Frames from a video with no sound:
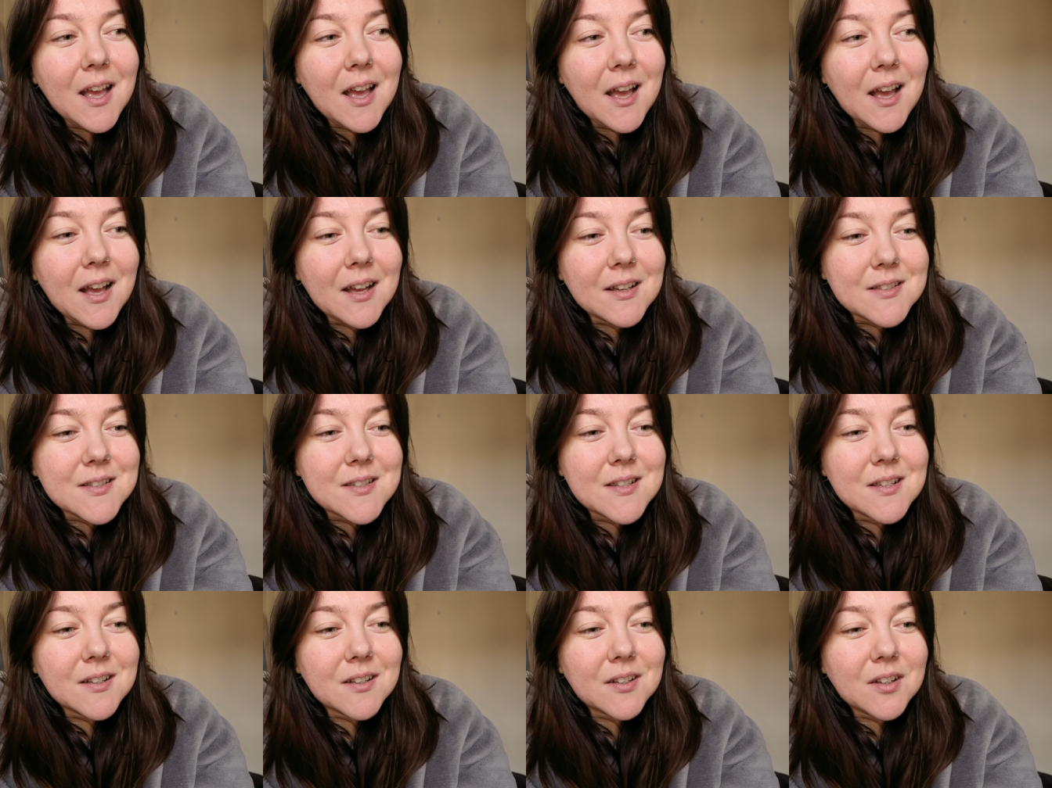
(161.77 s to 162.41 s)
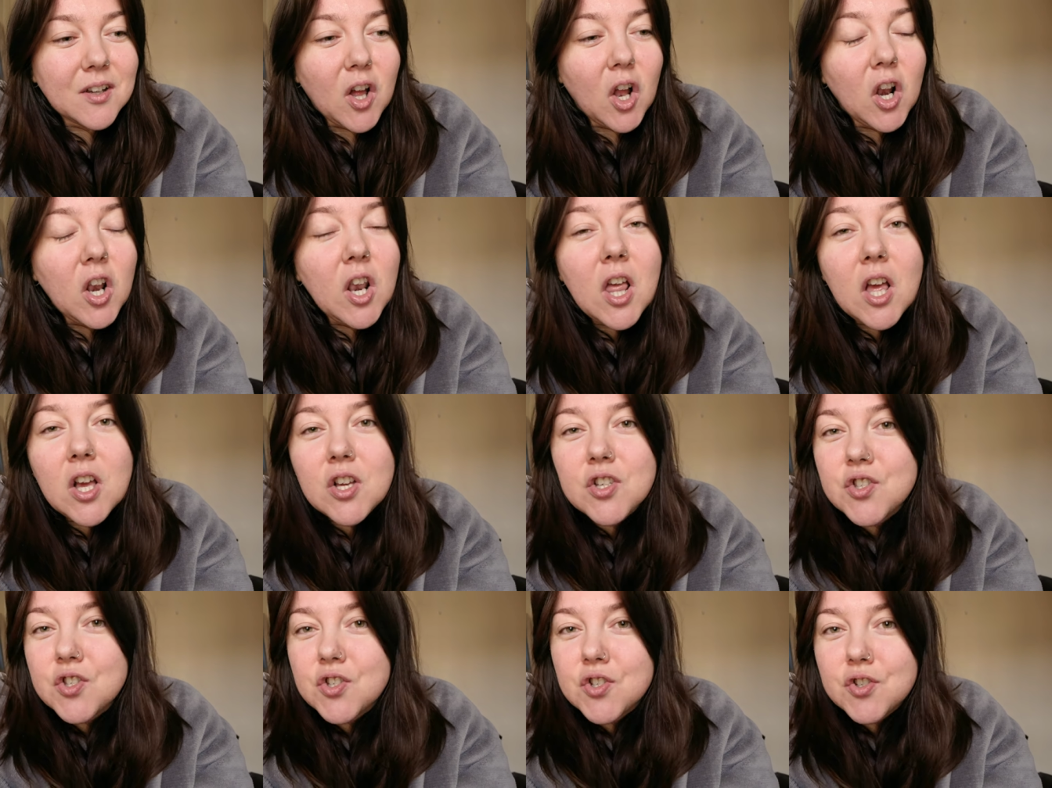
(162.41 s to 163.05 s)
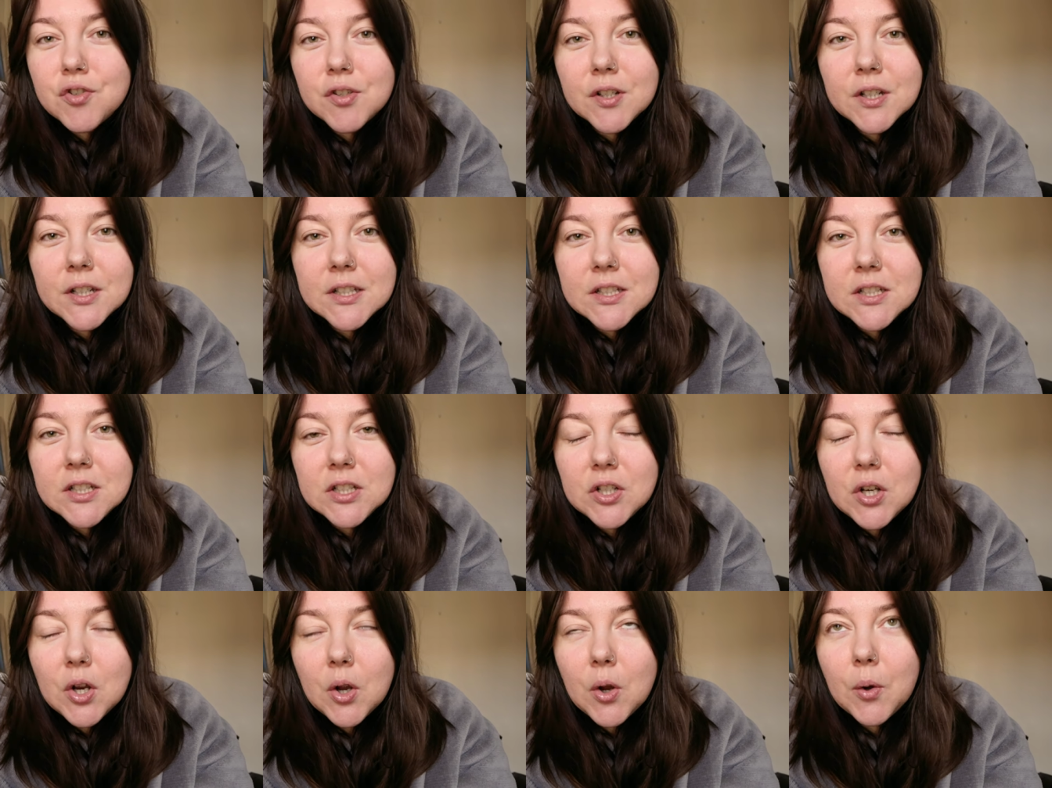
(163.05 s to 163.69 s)
as a last treat,
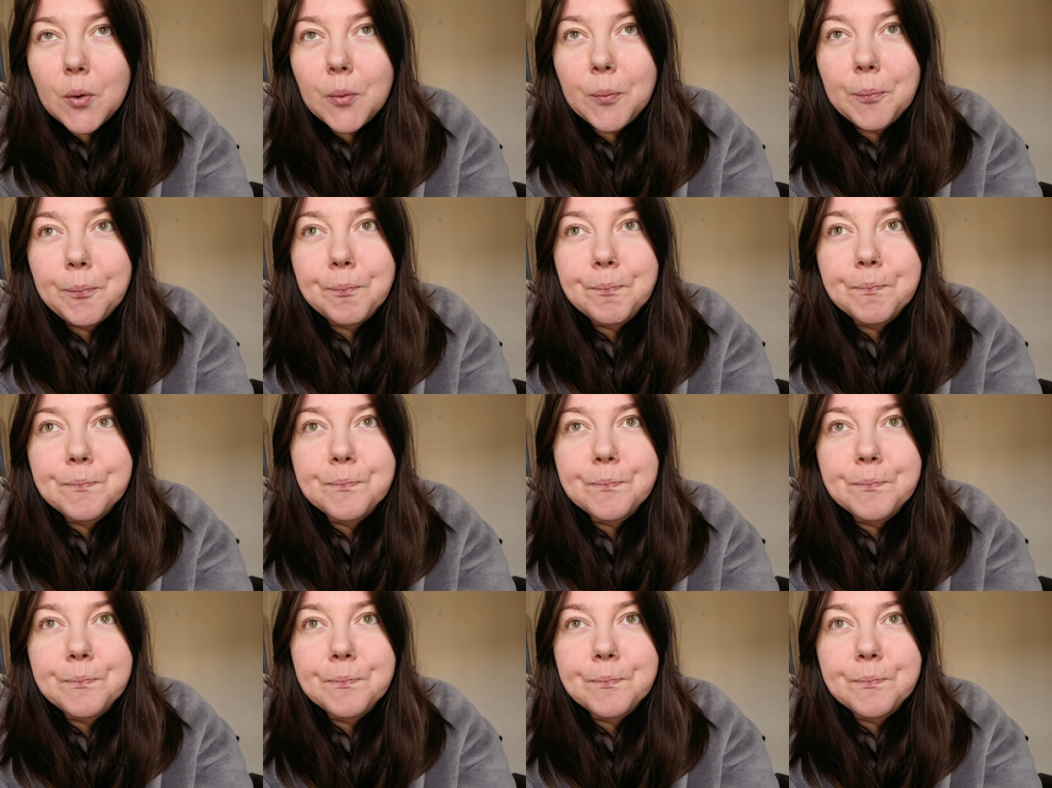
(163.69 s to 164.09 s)
you know,